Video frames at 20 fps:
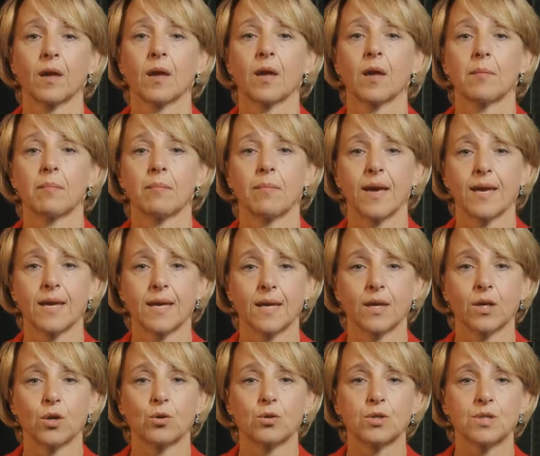Making
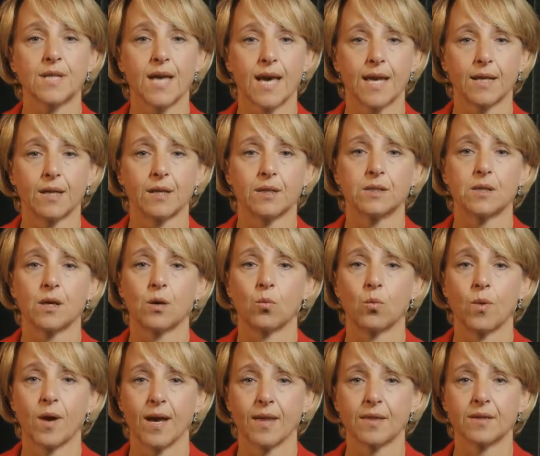your tenant
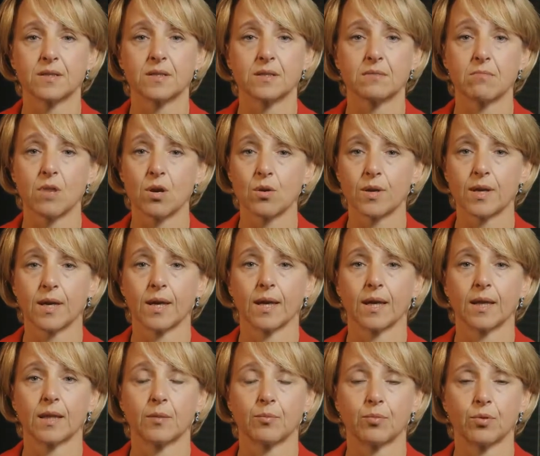aware that smoking
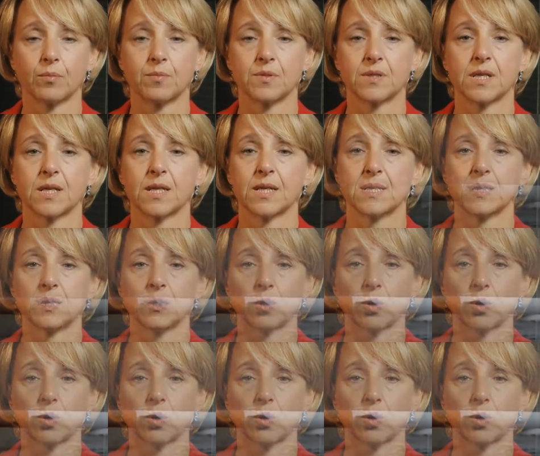in the property is not